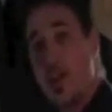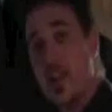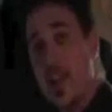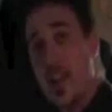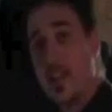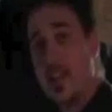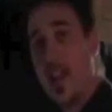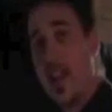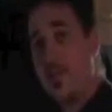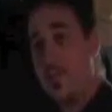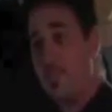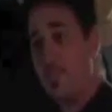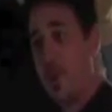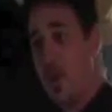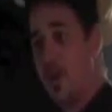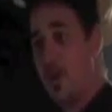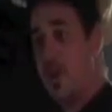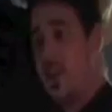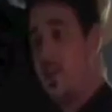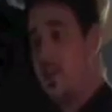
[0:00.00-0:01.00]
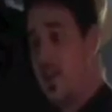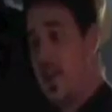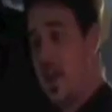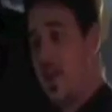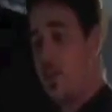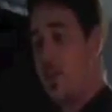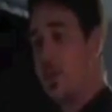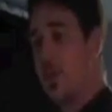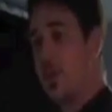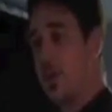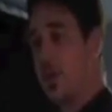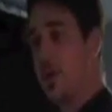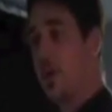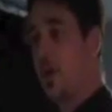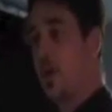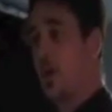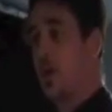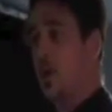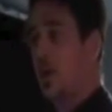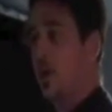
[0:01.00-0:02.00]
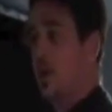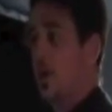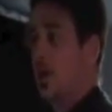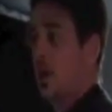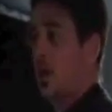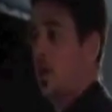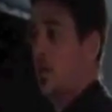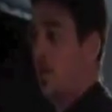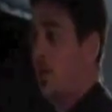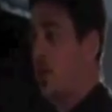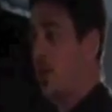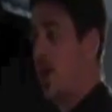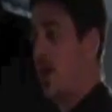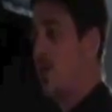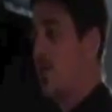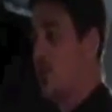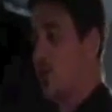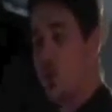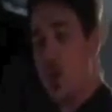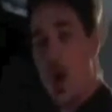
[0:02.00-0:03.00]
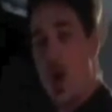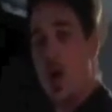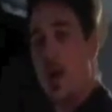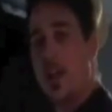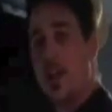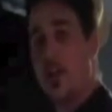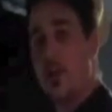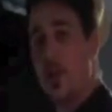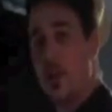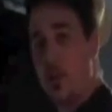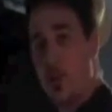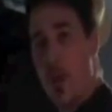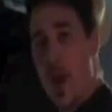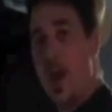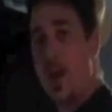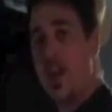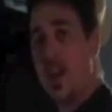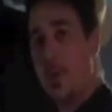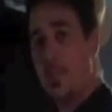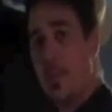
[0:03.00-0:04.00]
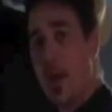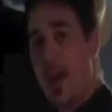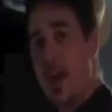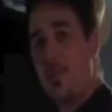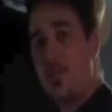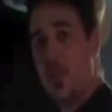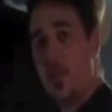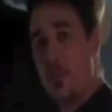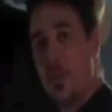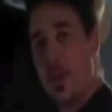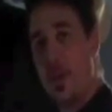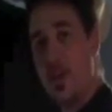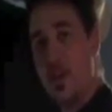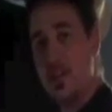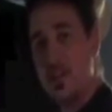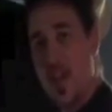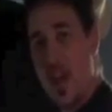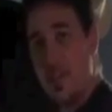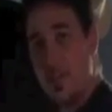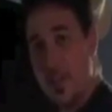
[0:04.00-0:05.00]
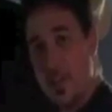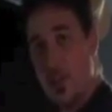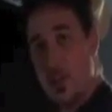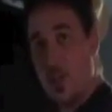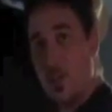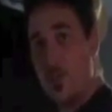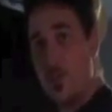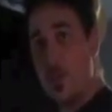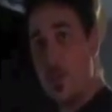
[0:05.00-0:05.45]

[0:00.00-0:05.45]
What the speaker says: That burn that you get when you're either jogging or you're riding a bike for a period of time, like you can